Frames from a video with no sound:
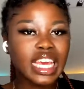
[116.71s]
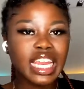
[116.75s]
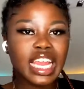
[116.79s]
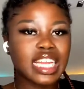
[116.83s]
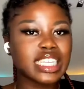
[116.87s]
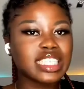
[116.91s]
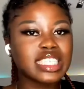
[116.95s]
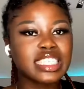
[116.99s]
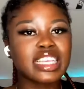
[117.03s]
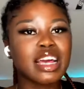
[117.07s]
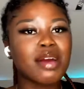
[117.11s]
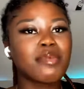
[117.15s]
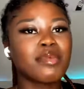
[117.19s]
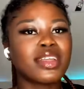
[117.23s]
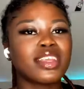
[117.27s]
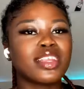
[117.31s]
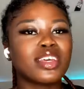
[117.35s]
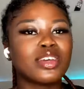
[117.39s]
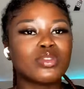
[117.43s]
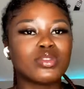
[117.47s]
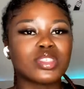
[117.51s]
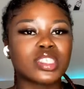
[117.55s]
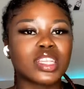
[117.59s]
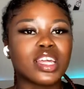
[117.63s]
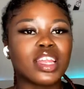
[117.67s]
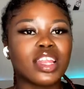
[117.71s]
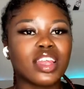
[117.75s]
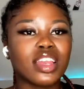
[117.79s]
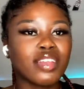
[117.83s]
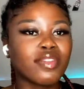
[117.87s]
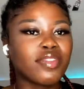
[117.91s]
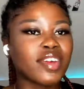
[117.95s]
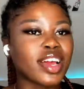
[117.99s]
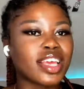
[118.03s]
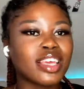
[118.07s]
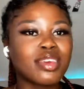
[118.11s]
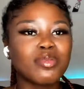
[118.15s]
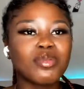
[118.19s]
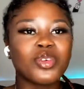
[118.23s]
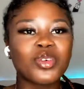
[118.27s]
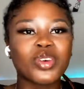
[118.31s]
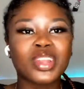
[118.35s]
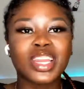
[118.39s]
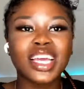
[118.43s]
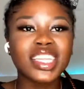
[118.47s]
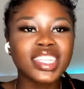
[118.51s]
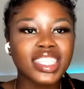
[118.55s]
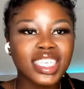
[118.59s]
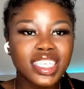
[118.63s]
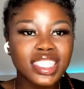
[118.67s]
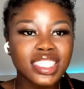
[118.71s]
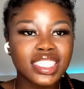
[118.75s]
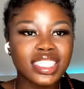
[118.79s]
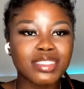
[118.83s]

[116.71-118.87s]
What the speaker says: I just got my nails done, and if I keep going like this,